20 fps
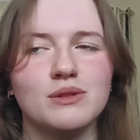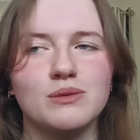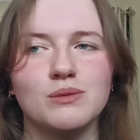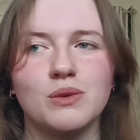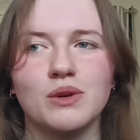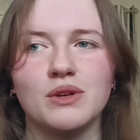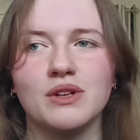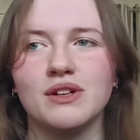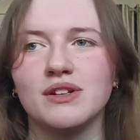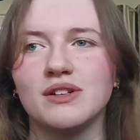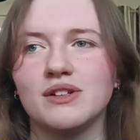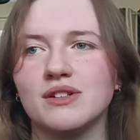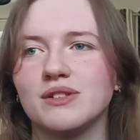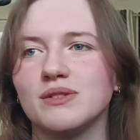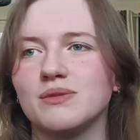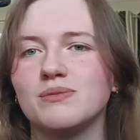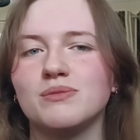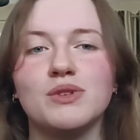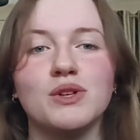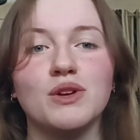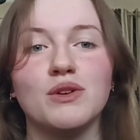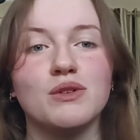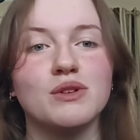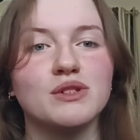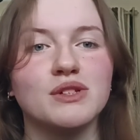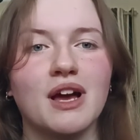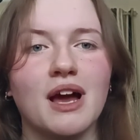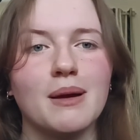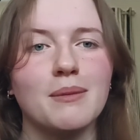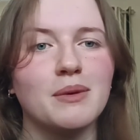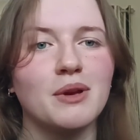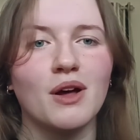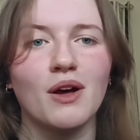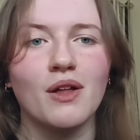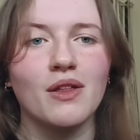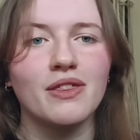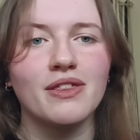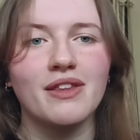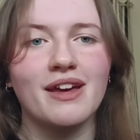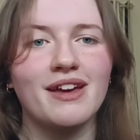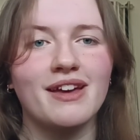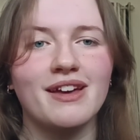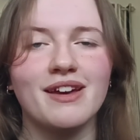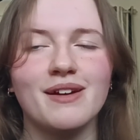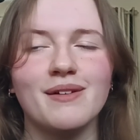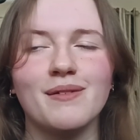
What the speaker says: what you're going to do your assignment on there,